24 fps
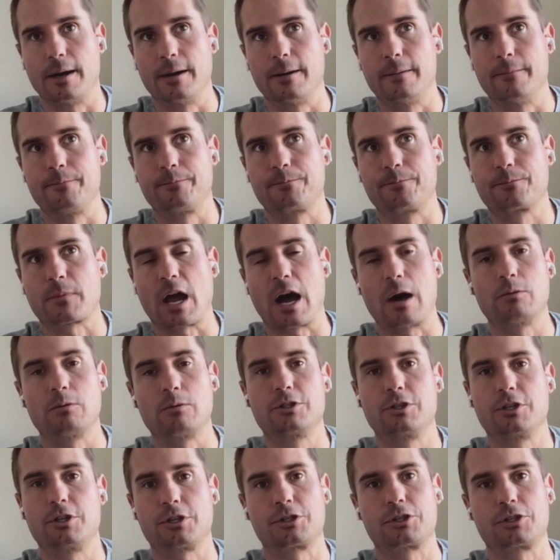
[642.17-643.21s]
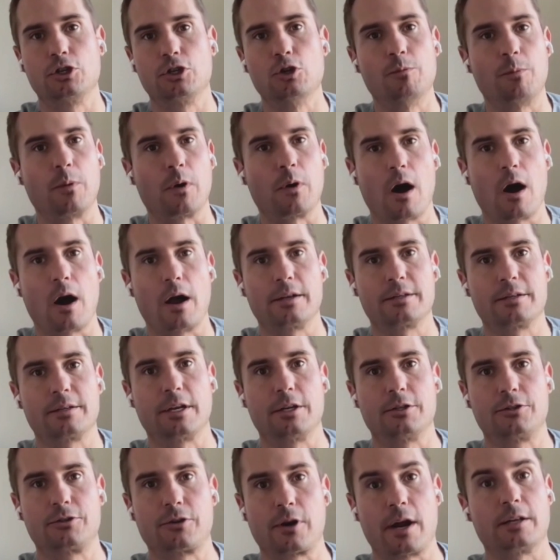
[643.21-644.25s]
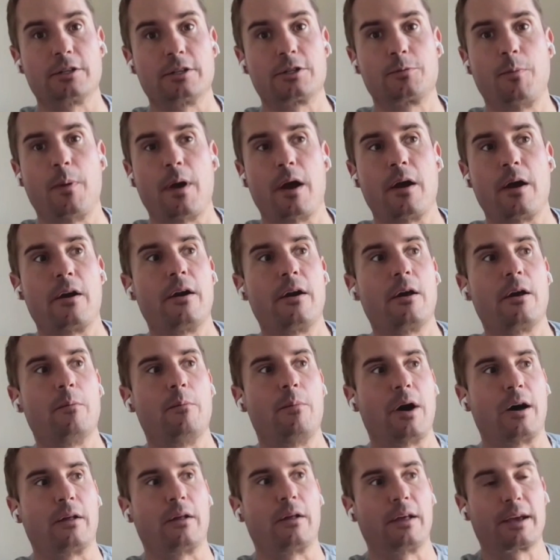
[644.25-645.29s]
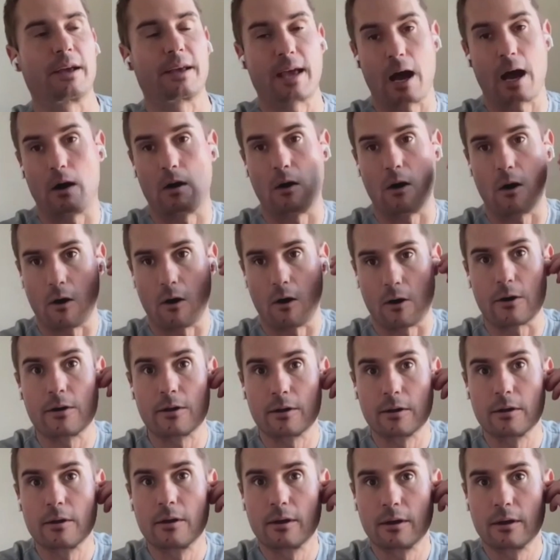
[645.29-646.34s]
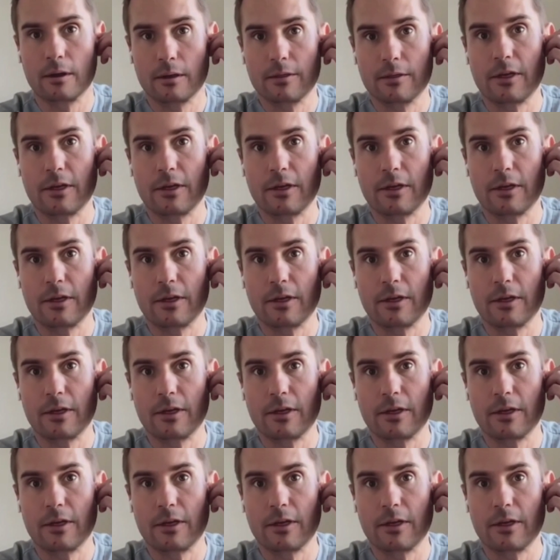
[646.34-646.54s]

I was just super honest and transparent about like how hard